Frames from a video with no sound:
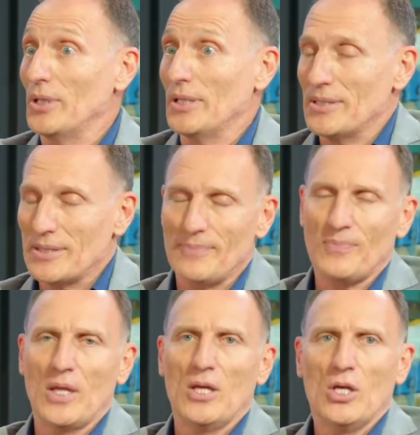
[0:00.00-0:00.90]
audience?
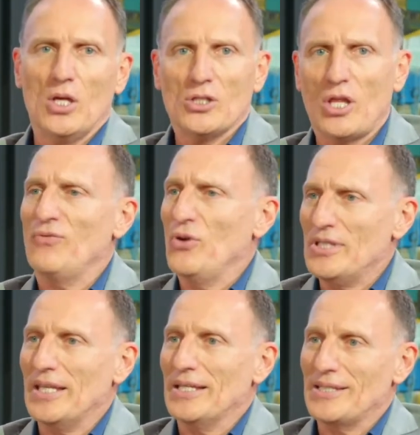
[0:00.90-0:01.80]
So the
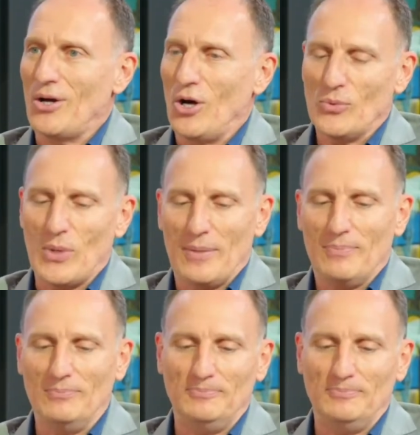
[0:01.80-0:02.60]
first thing is the hardware.